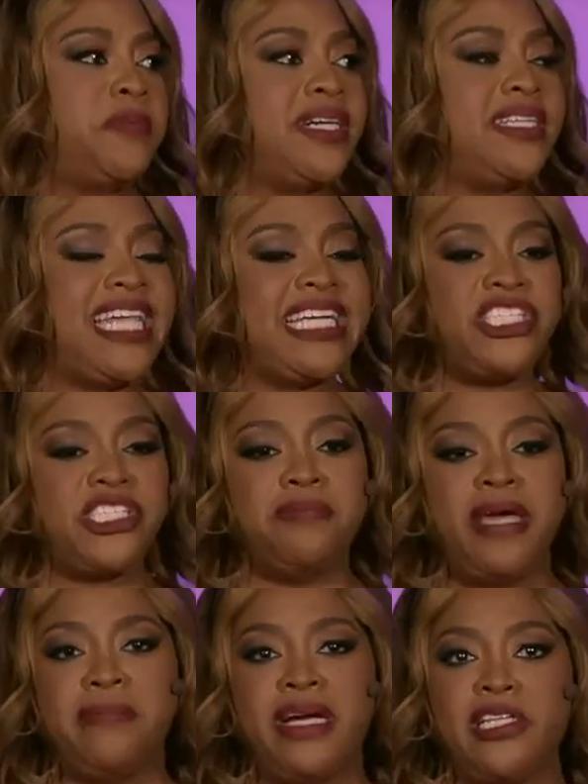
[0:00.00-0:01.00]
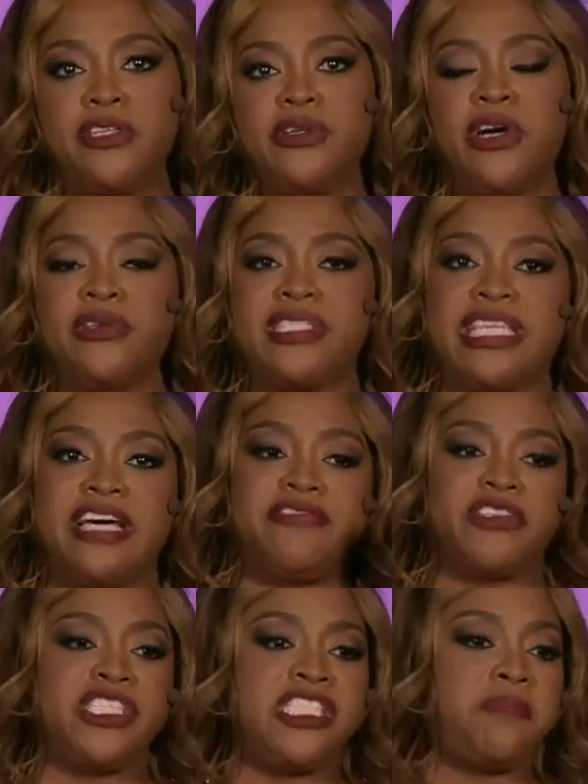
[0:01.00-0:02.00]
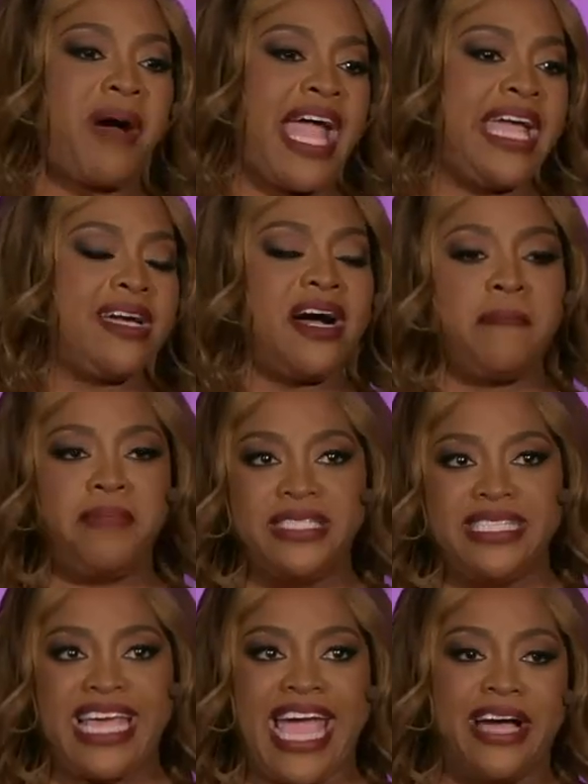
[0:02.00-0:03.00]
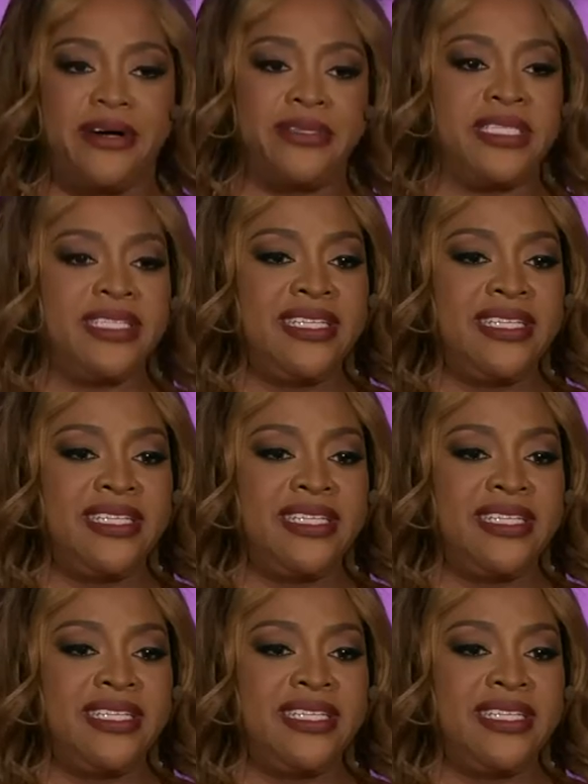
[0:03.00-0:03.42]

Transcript: but that just made my glucose levels spike up and down.